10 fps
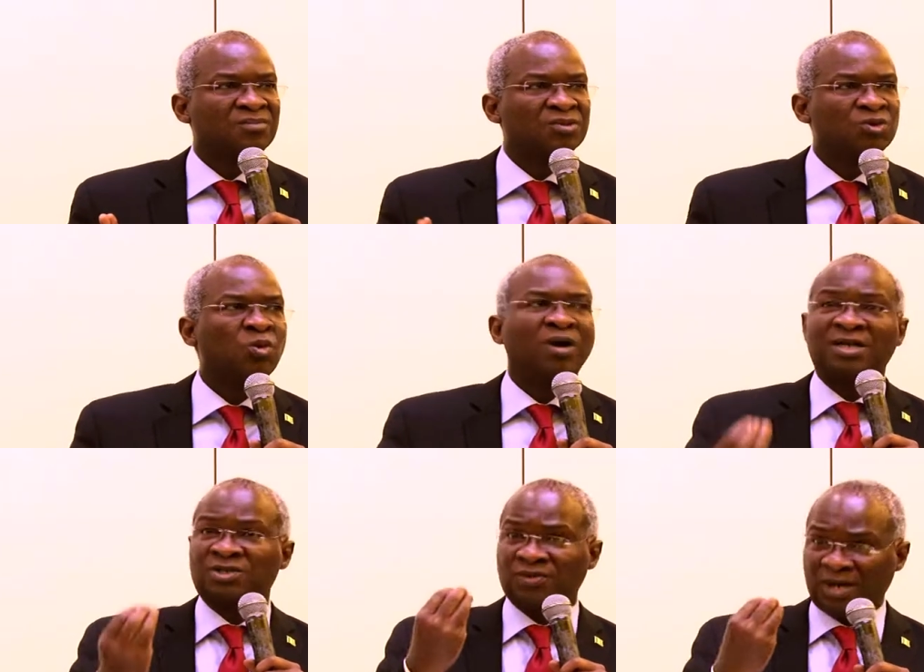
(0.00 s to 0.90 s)
So
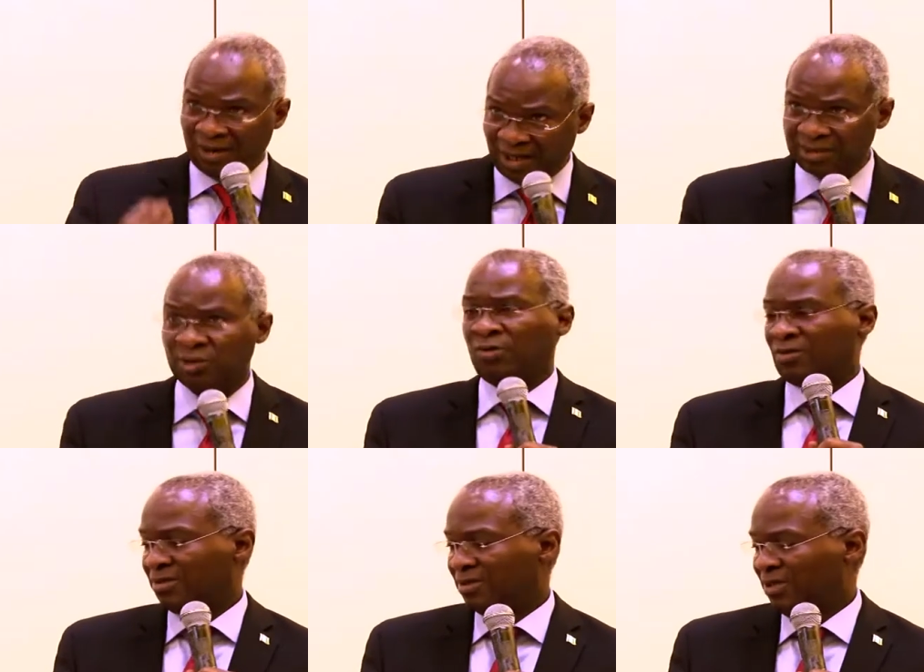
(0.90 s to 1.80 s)
as a regulator,
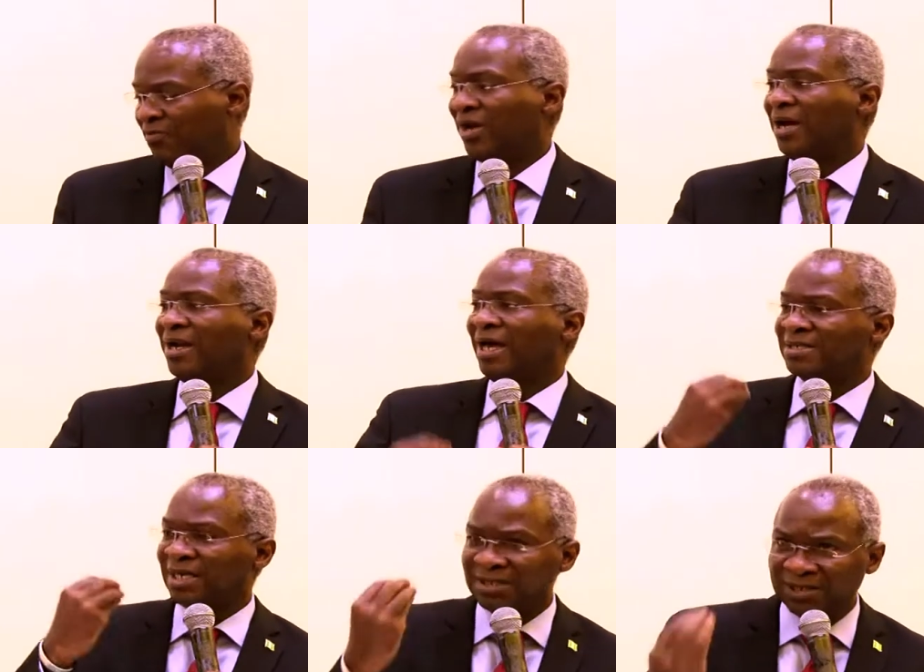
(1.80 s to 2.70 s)
if you are
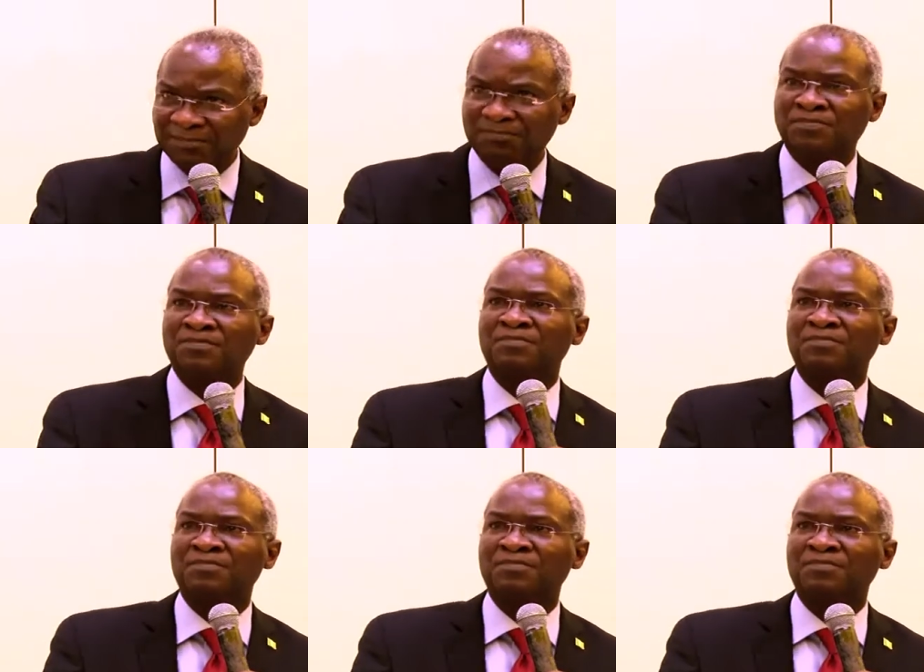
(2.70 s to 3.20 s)
licensing